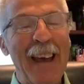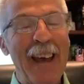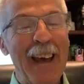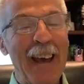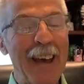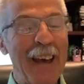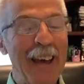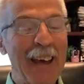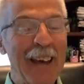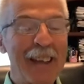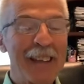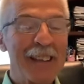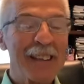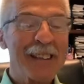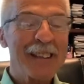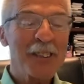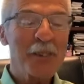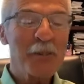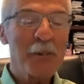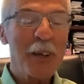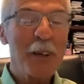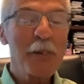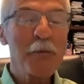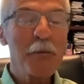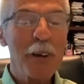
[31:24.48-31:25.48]
And
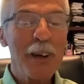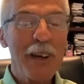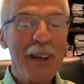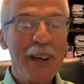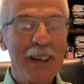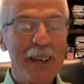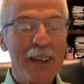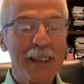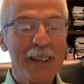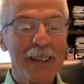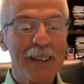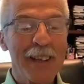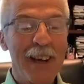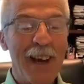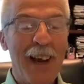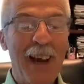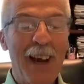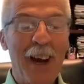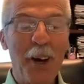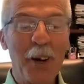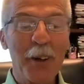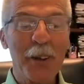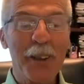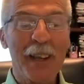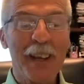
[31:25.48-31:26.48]
we read
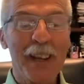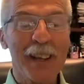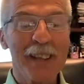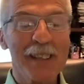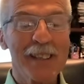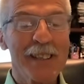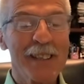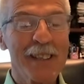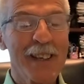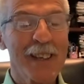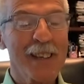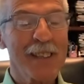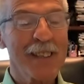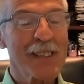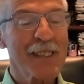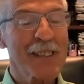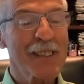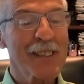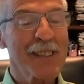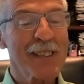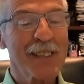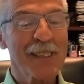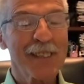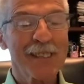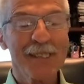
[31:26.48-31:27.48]
how that it
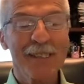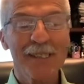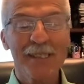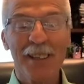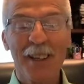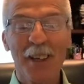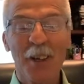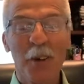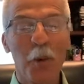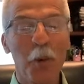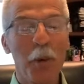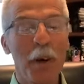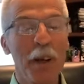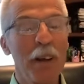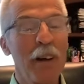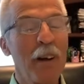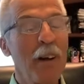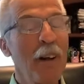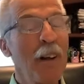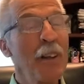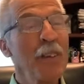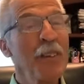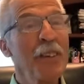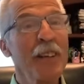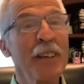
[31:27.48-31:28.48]
says, when
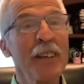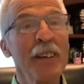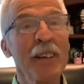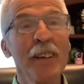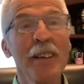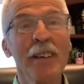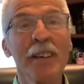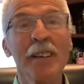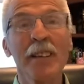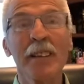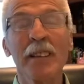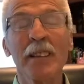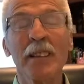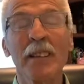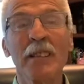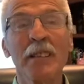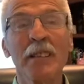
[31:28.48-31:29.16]
all denied.